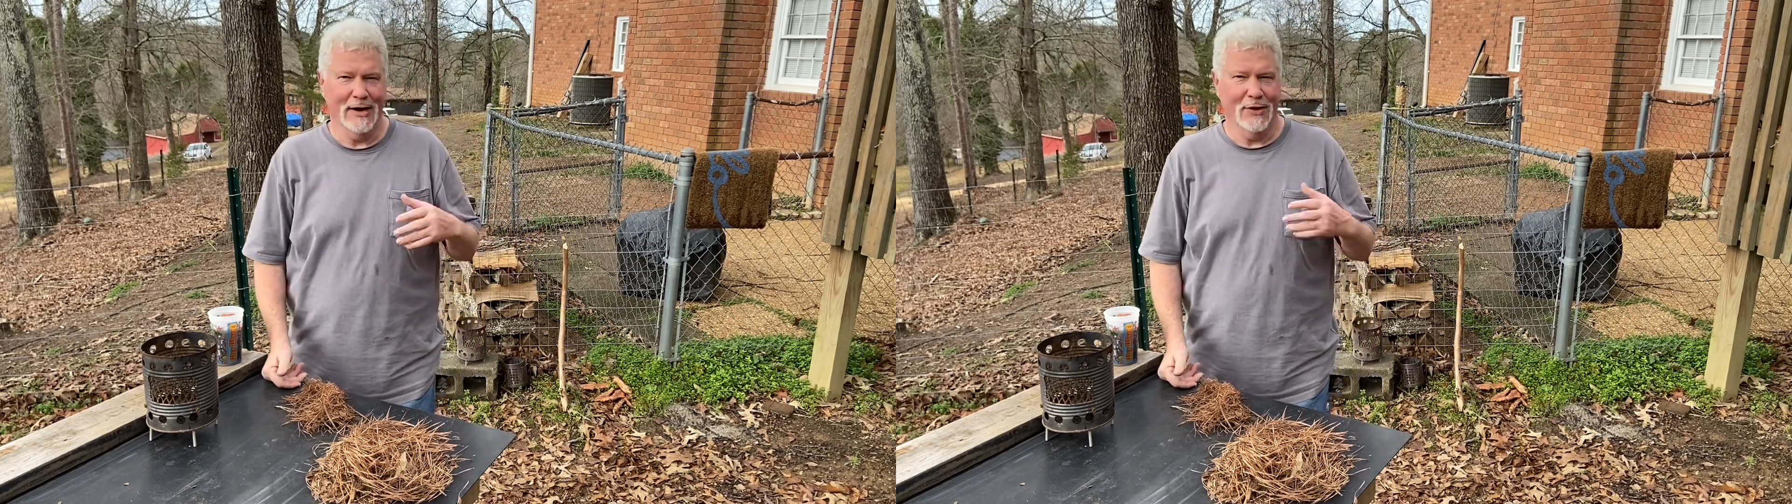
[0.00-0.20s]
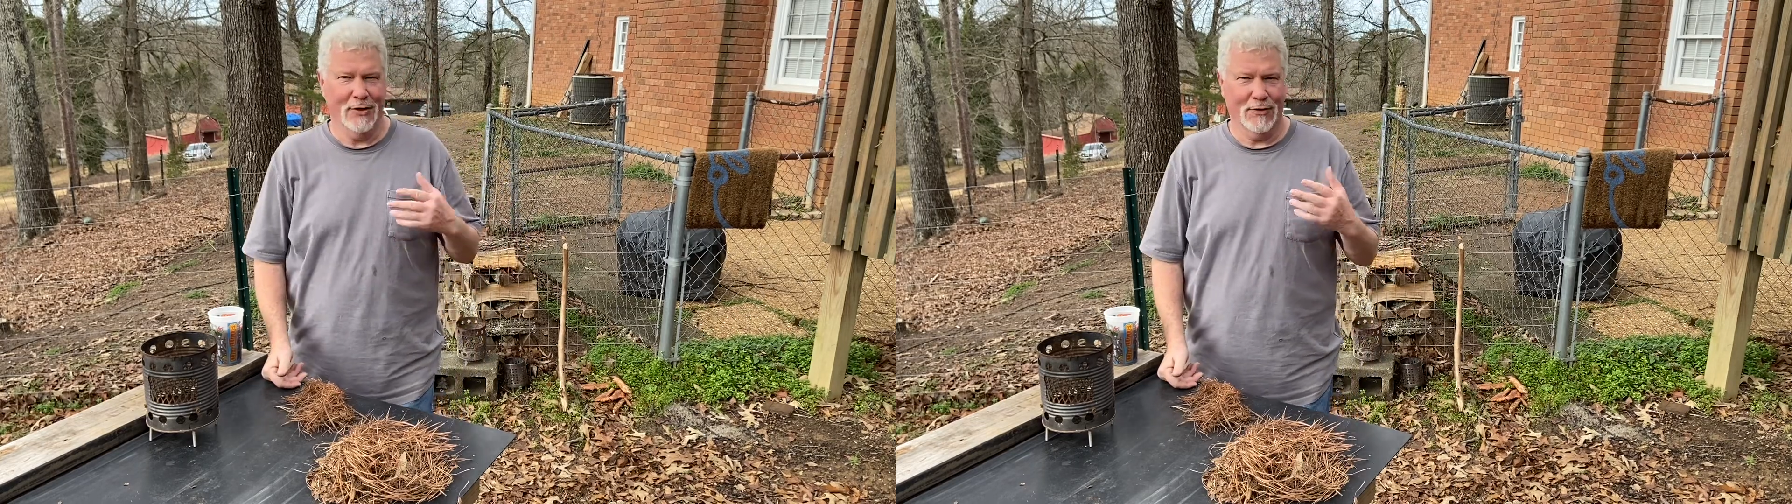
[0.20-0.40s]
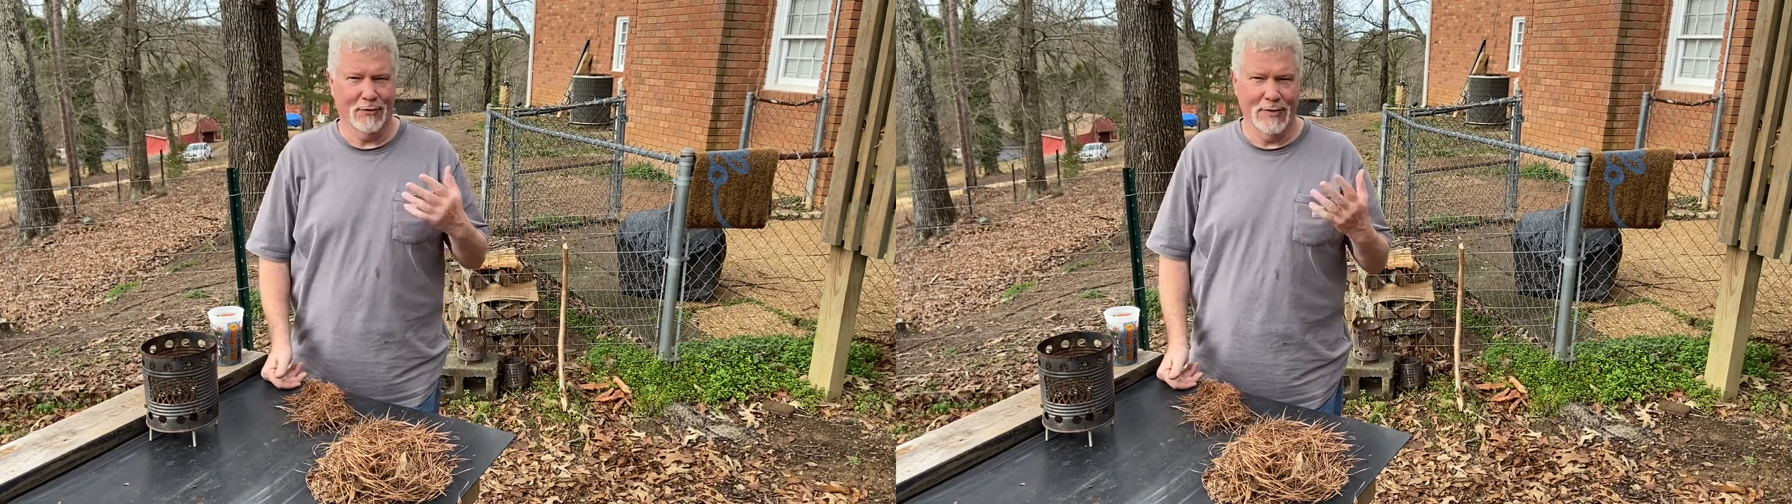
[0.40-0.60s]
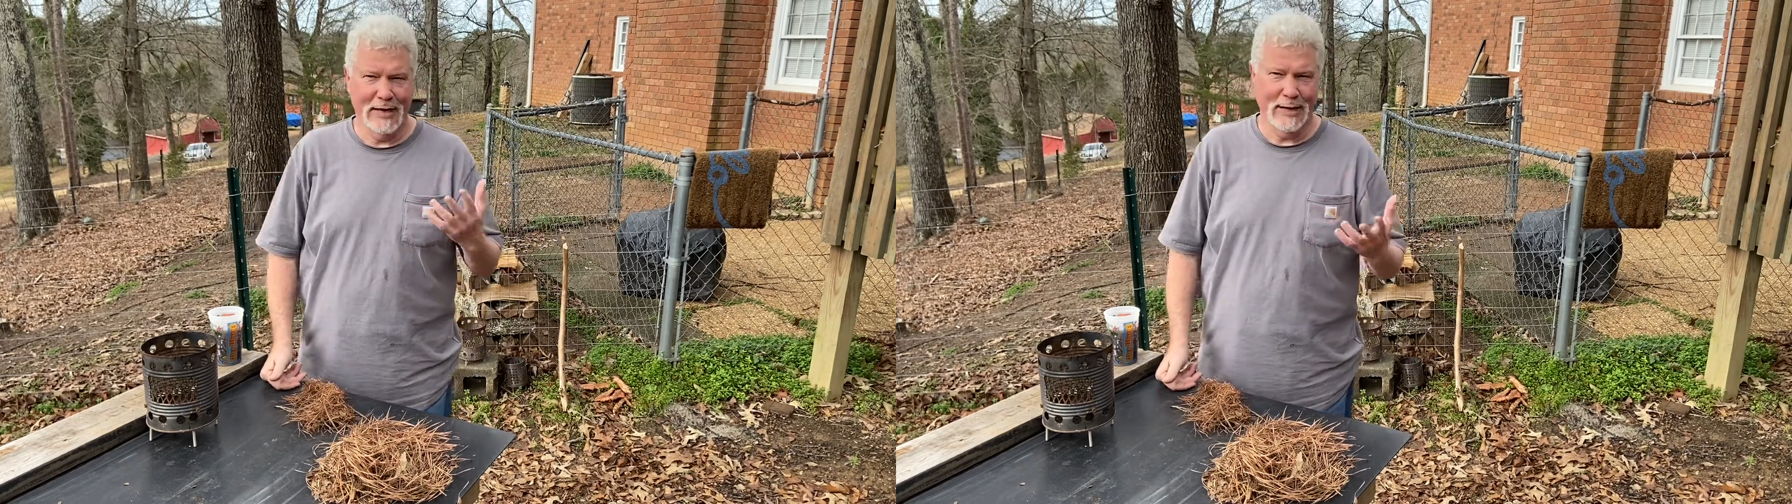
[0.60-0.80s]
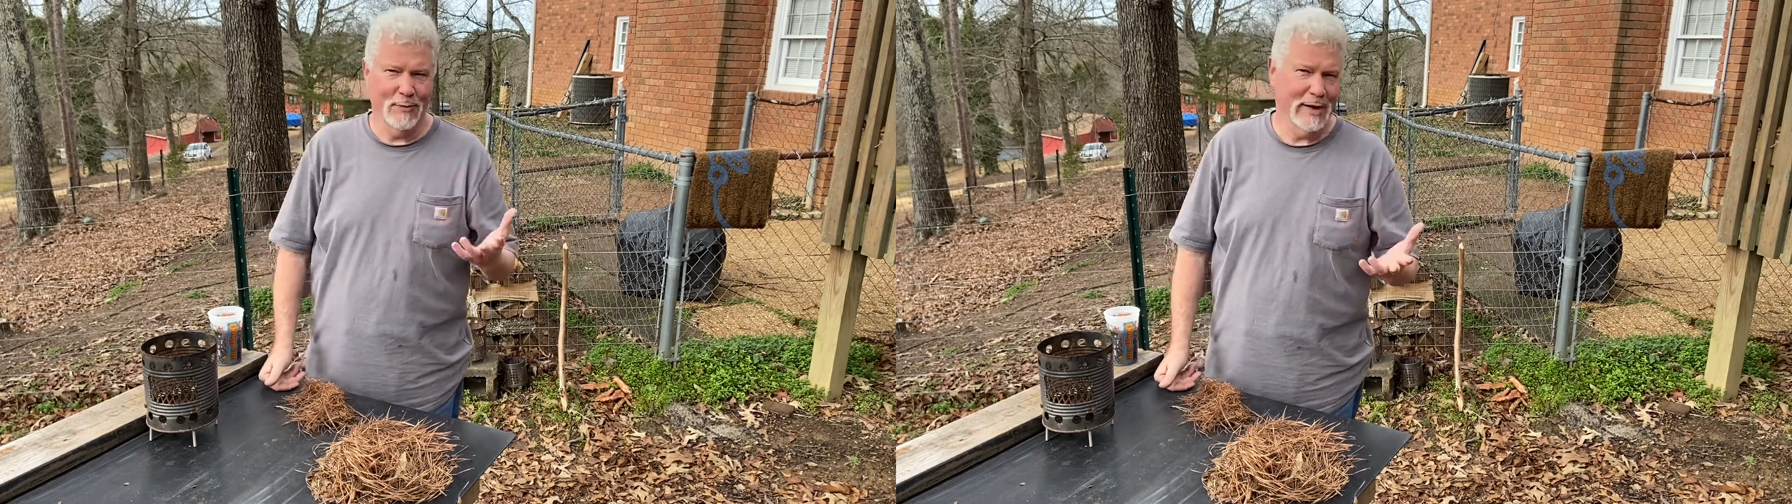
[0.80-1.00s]

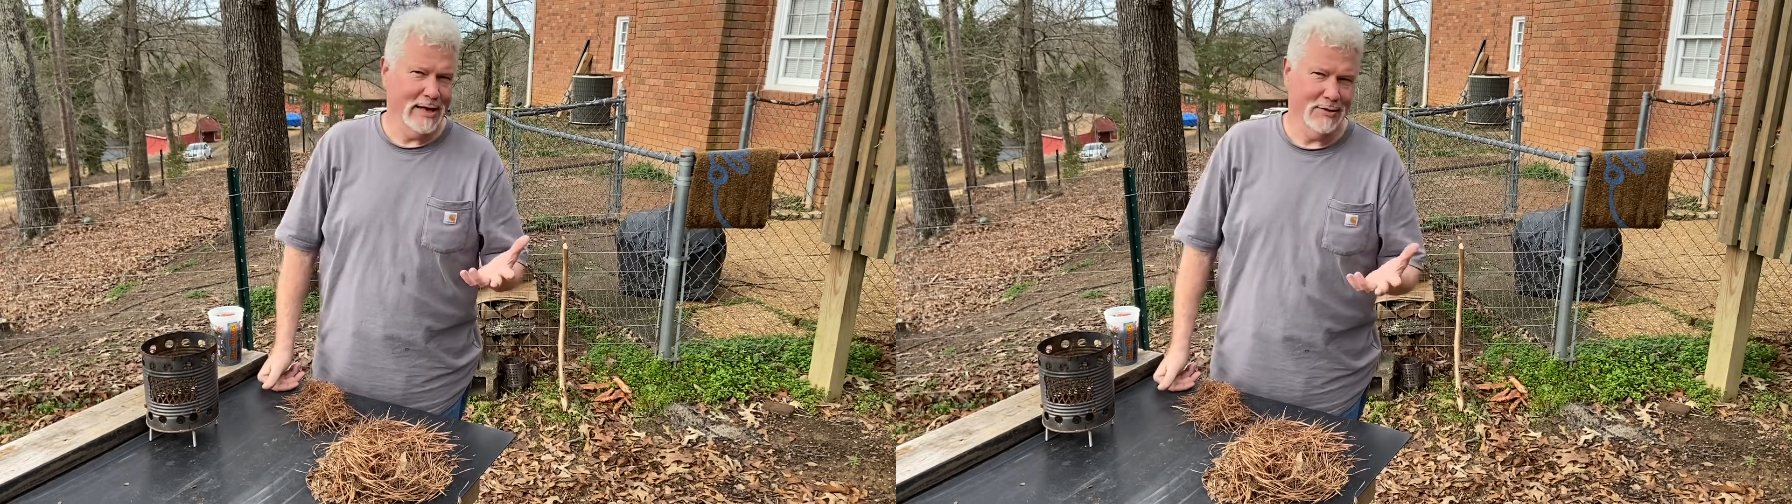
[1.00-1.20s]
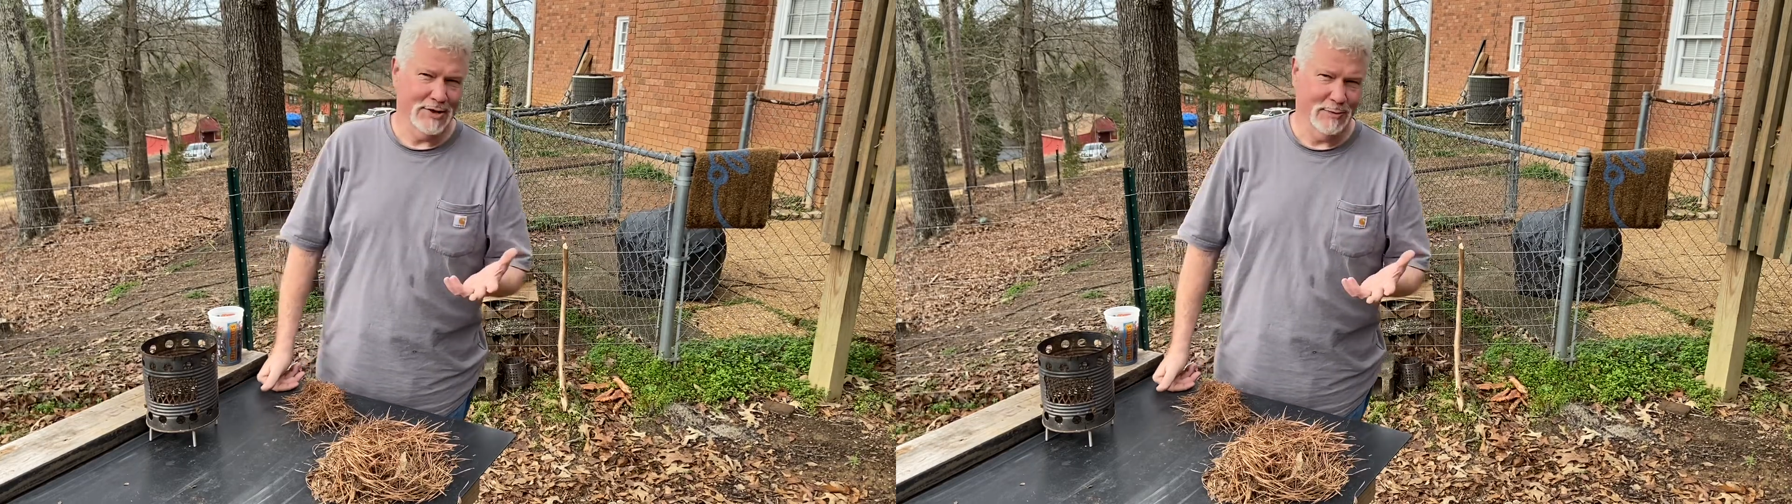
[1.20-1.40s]
3 wheels that